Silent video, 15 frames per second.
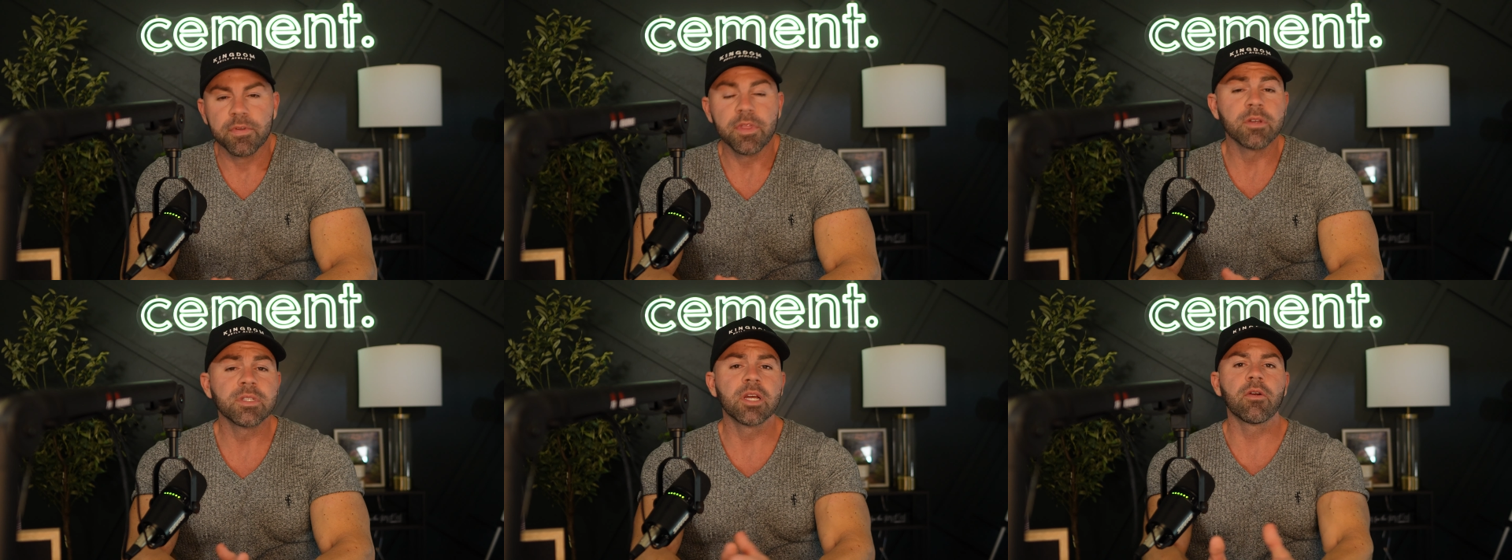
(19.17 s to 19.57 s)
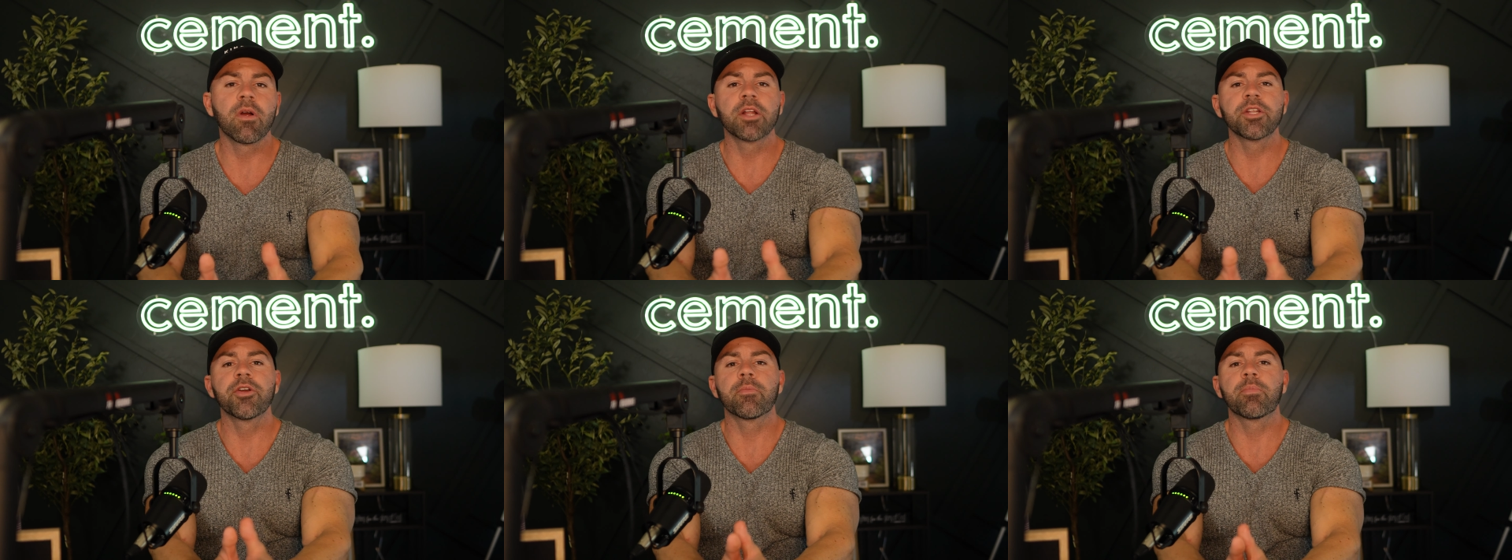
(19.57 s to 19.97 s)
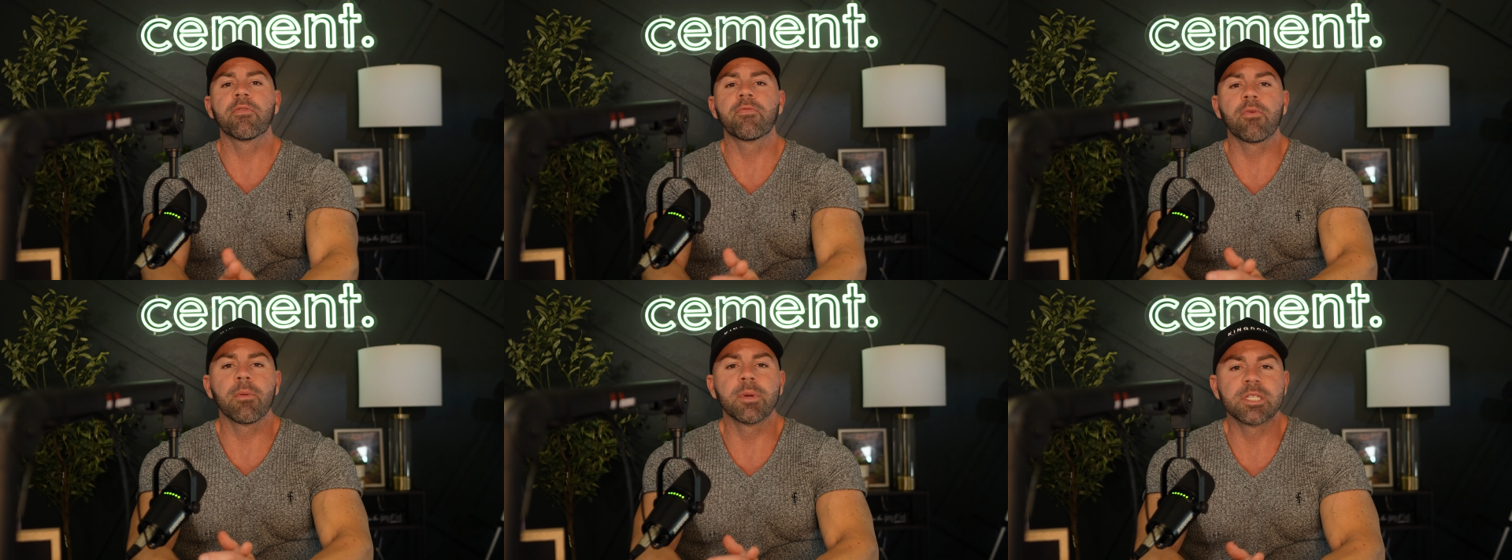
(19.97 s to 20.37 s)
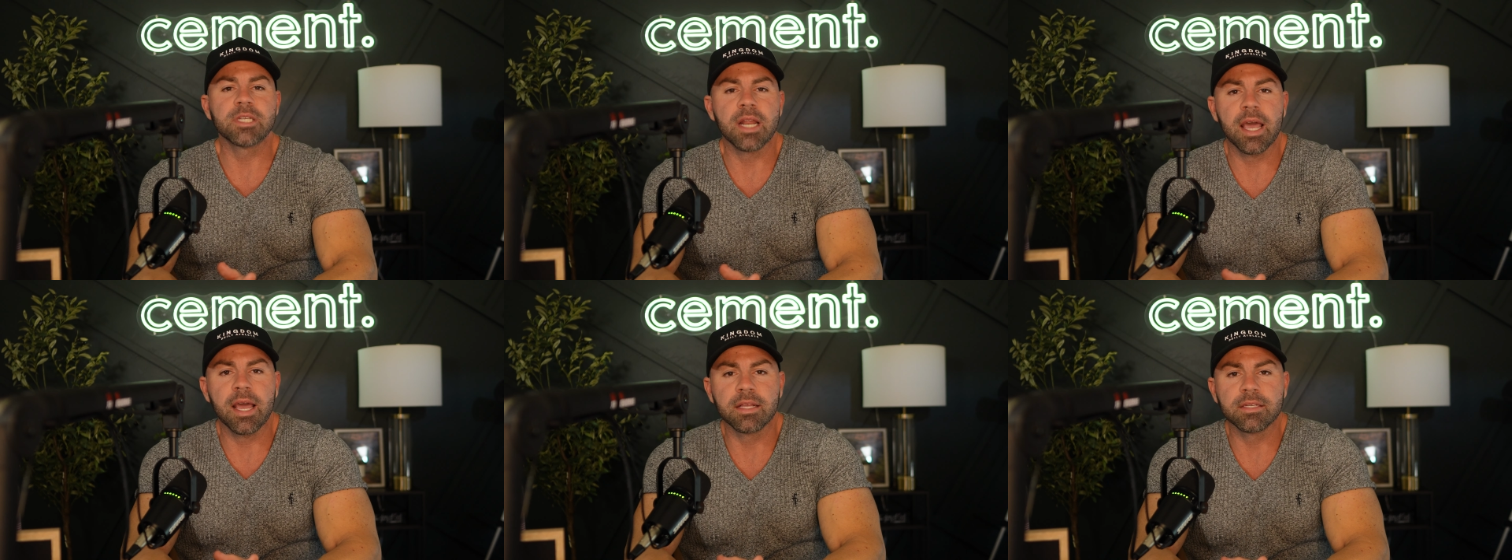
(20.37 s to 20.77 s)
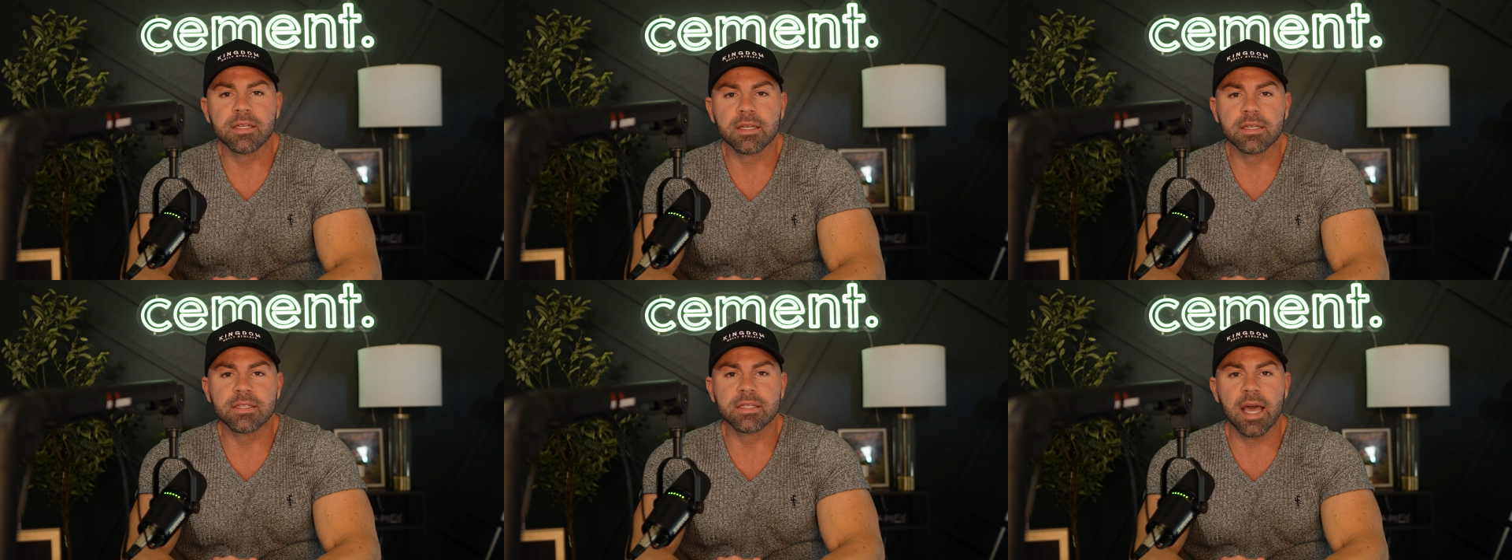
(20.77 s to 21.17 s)
For those that are on your performance
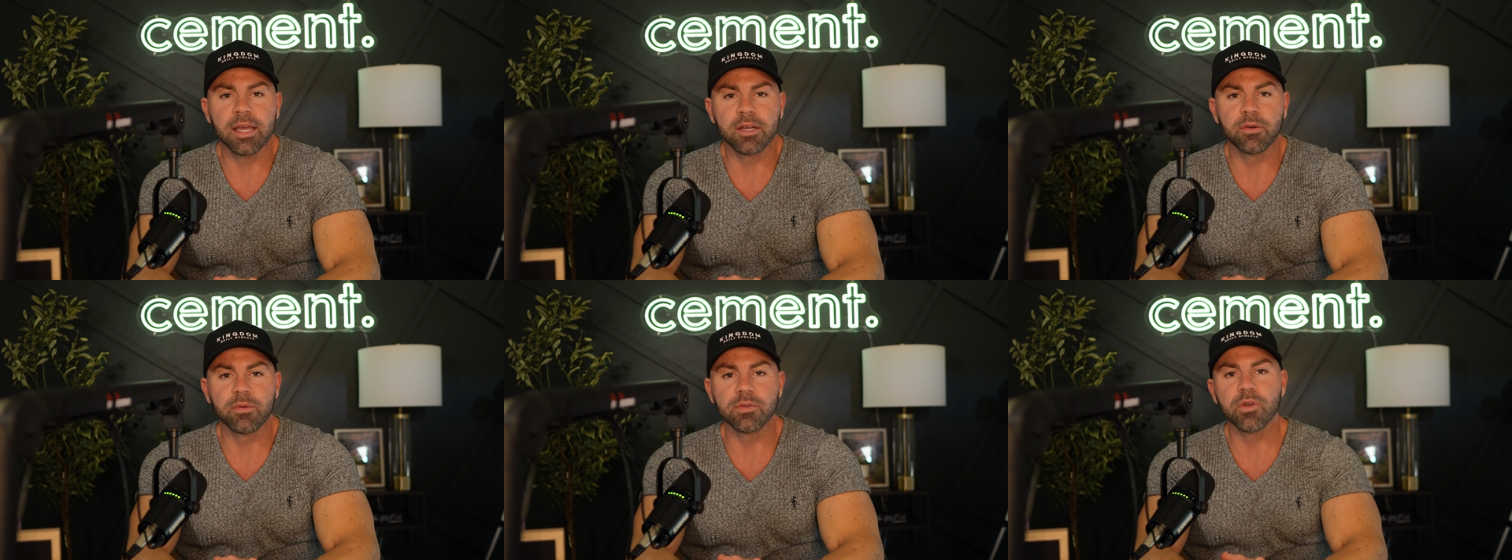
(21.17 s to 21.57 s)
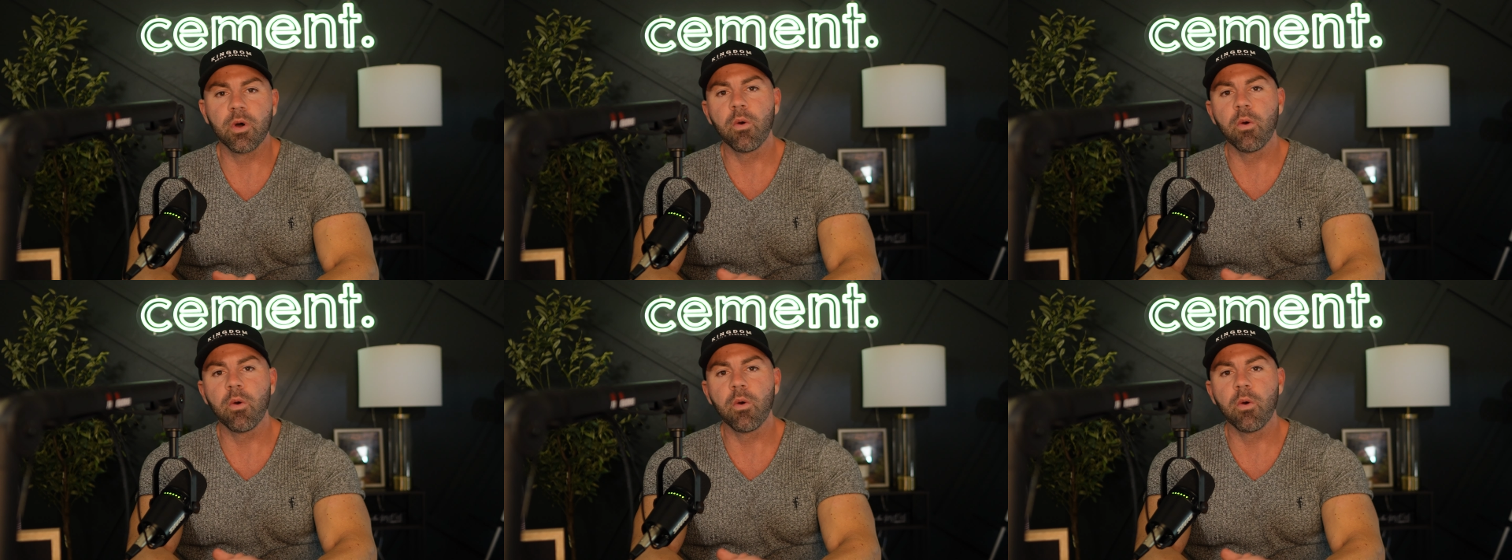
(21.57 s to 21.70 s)
enhancing cycles,